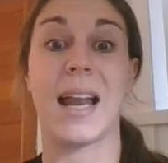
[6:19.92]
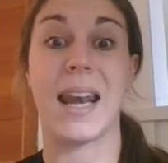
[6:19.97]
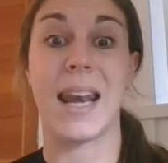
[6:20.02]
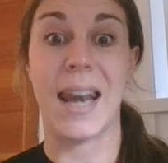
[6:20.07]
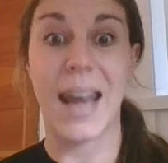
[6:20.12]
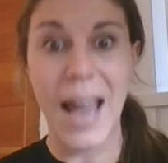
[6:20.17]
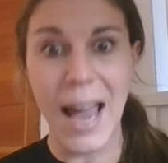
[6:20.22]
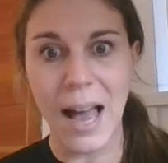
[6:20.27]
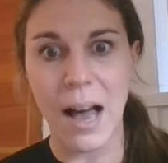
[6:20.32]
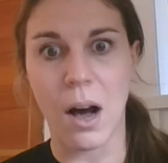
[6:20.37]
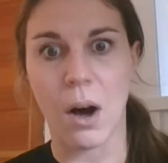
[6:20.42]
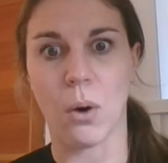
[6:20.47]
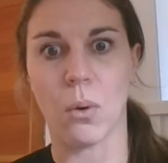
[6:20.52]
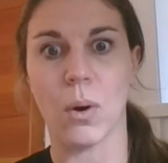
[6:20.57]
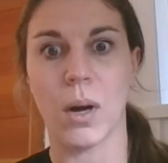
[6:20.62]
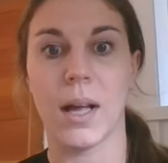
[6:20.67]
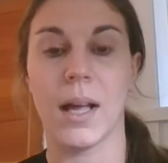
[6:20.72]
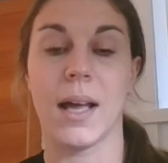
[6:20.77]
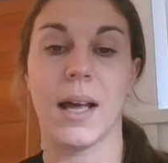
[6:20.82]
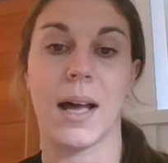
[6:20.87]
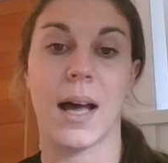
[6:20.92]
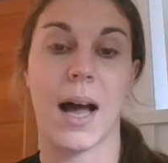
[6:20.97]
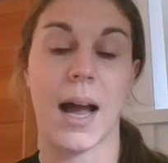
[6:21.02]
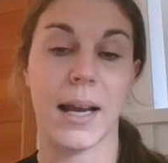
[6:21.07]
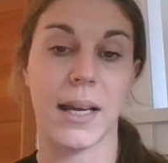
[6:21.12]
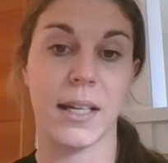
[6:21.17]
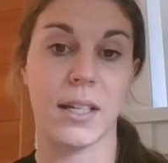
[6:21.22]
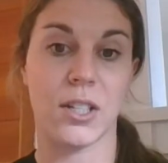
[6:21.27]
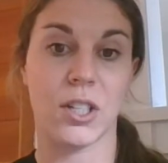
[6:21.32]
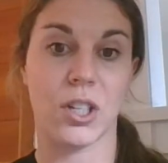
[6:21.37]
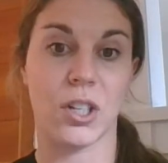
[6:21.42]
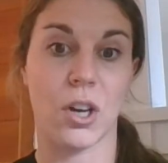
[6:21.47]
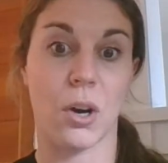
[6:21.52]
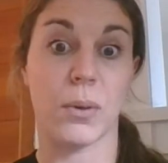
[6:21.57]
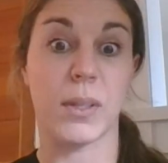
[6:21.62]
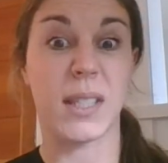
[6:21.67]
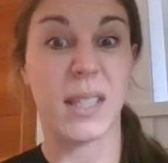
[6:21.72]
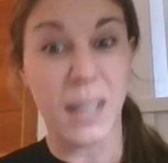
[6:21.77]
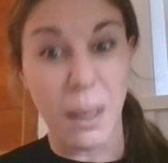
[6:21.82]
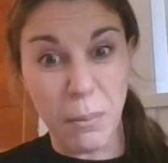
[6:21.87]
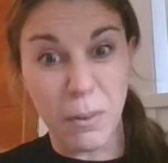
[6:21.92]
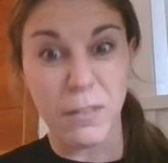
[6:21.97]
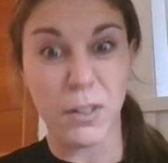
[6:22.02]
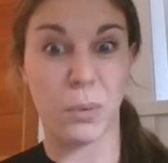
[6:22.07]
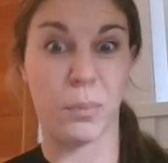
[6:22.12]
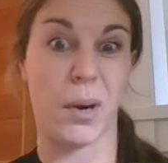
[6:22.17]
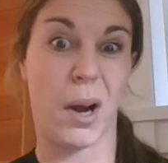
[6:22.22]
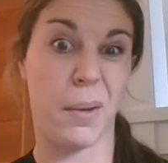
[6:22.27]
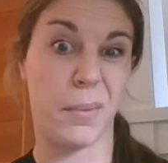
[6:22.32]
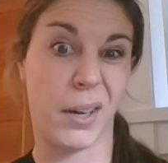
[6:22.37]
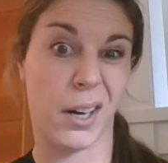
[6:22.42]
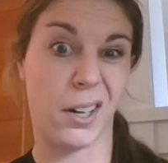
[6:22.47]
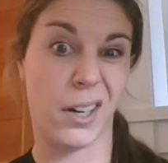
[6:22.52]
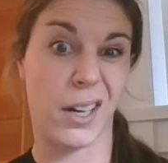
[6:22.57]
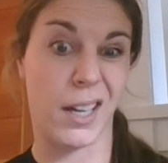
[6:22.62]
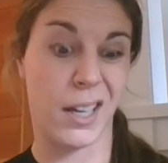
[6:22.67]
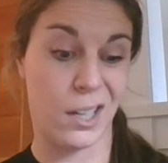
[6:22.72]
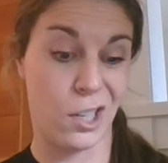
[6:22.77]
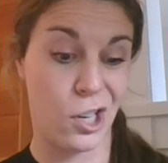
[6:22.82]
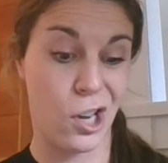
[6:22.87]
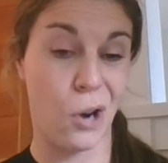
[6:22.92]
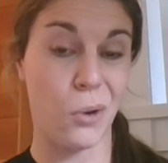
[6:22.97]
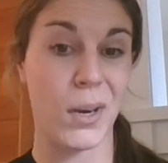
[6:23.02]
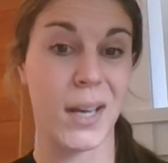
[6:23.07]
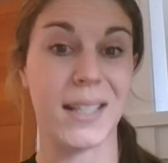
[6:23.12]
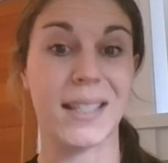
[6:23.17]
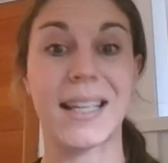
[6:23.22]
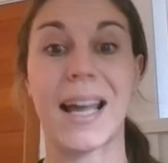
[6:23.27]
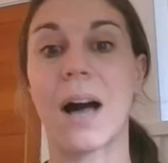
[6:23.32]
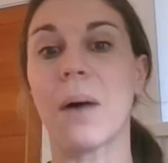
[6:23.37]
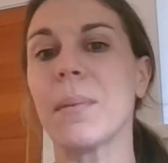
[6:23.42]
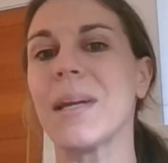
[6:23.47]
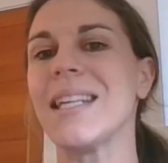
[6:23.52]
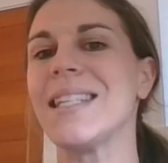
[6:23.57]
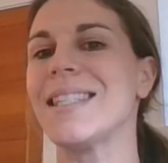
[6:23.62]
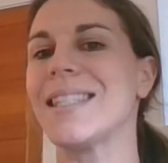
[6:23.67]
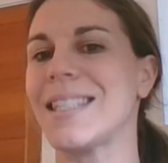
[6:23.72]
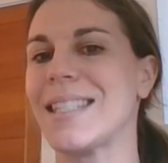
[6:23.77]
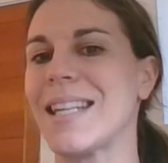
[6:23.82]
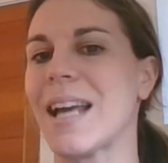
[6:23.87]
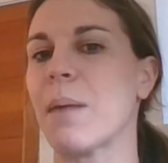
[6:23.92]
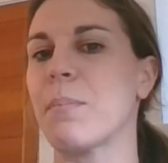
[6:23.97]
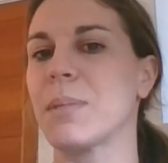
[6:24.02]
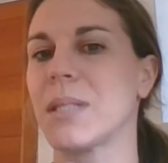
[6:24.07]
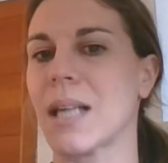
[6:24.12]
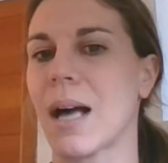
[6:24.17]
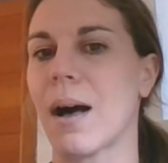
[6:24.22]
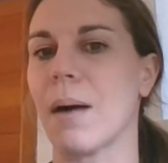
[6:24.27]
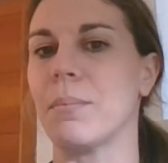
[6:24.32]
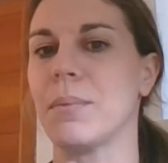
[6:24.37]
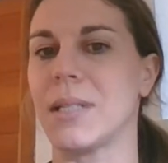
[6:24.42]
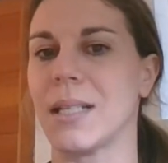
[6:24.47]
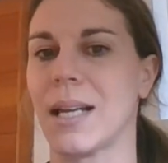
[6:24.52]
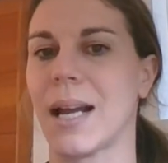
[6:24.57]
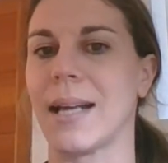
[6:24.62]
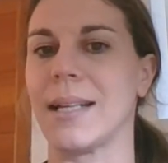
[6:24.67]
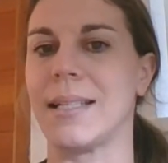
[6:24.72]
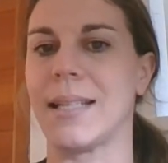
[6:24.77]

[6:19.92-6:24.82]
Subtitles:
now I need to know, and some of you probably already noticed, how many steps up did I